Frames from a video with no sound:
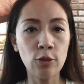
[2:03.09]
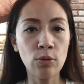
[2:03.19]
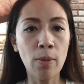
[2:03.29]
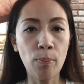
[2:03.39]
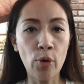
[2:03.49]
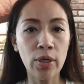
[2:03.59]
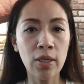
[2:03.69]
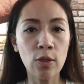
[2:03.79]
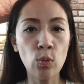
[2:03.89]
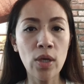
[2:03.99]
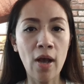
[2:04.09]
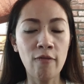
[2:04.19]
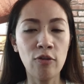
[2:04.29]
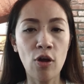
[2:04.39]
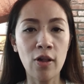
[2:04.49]
to the point that we
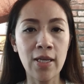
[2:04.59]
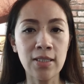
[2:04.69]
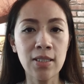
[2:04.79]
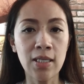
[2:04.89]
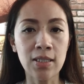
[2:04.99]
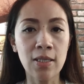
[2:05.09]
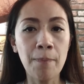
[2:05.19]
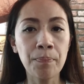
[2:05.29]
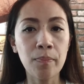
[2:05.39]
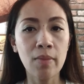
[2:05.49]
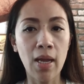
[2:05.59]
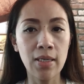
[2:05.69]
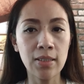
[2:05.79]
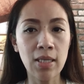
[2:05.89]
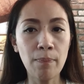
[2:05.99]
have lawlessness. An
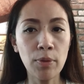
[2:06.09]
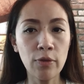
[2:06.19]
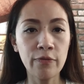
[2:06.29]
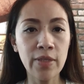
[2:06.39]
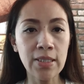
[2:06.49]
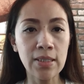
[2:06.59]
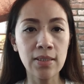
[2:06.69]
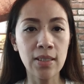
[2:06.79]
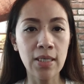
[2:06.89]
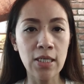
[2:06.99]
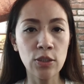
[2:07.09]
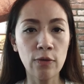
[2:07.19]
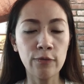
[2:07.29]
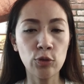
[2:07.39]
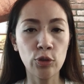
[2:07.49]
example of this is the case
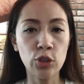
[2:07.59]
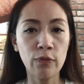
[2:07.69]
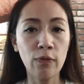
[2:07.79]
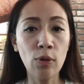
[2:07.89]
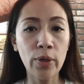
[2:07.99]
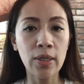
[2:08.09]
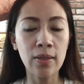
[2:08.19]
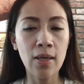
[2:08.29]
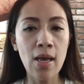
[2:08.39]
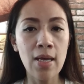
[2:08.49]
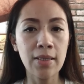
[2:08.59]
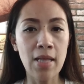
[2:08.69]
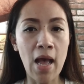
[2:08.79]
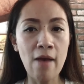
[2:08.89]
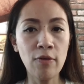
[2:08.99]
of George Floyd.
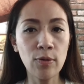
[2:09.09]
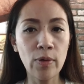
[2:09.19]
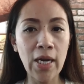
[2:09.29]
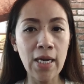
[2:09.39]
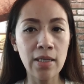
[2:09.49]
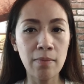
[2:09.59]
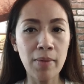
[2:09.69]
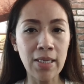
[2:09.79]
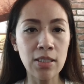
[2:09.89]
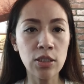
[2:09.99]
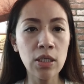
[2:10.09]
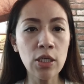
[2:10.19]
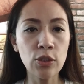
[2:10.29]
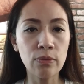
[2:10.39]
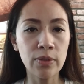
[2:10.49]
The havoc created by this
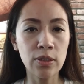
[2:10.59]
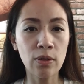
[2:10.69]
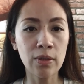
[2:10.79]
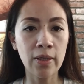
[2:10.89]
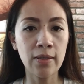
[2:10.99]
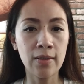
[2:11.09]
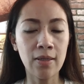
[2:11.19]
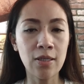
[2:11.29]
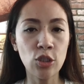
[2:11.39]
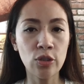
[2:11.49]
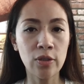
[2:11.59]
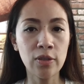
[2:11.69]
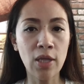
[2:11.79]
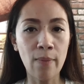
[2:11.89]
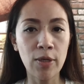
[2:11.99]
issue resulted in additional
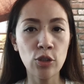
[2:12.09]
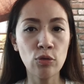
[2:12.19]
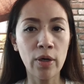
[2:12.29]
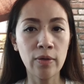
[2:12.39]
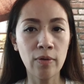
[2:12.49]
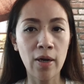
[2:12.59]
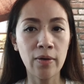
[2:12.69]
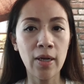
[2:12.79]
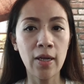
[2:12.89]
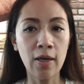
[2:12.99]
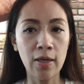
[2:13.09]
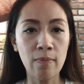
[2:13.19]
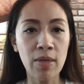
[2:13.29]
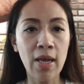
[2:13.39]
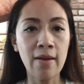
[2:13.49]
damage to our crime
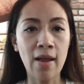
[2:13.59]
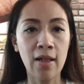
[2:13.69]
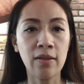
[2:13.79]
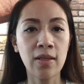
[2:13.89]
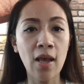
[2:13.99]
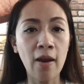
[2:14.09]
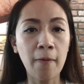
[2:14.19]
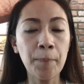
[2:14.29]
economy and healthcare